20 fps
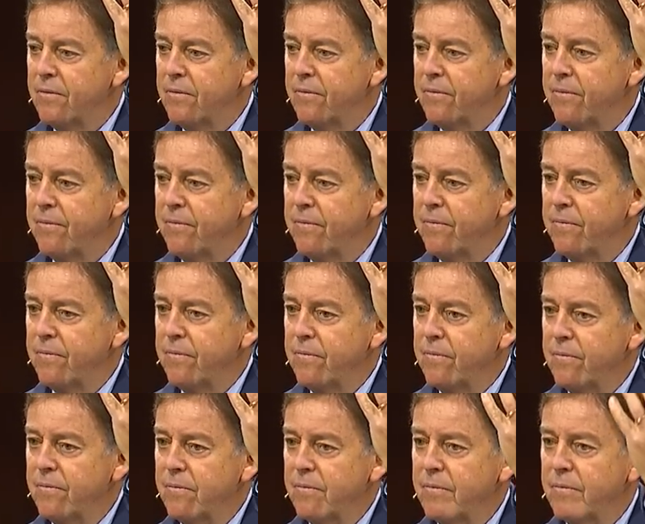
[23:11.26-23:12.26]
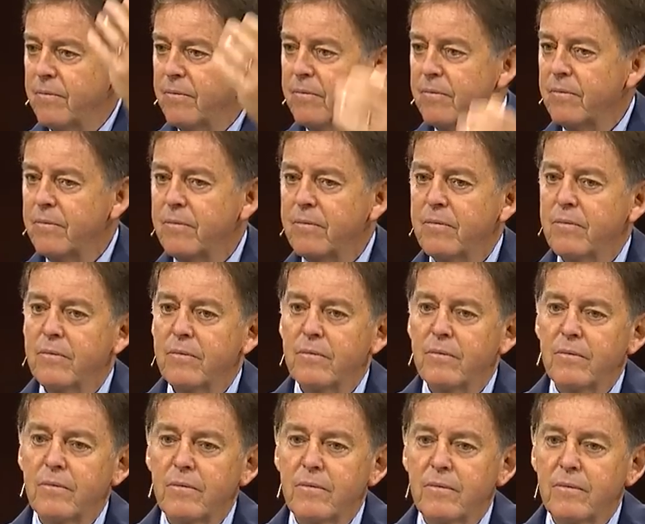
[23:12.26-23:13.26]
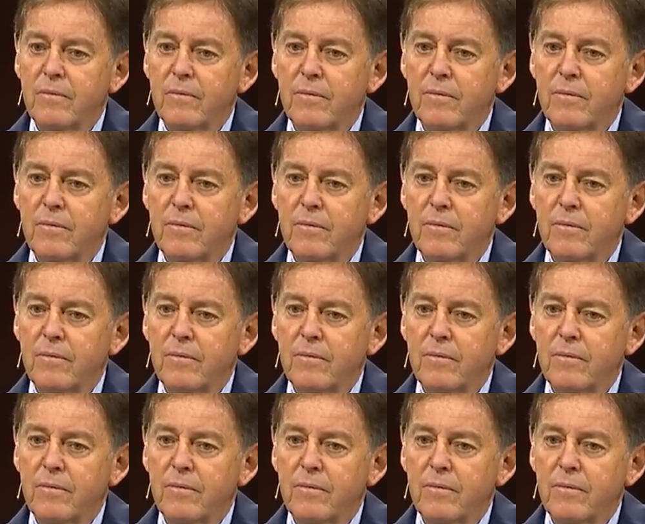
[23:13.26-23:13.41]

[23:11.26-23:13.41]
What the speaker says: (silence)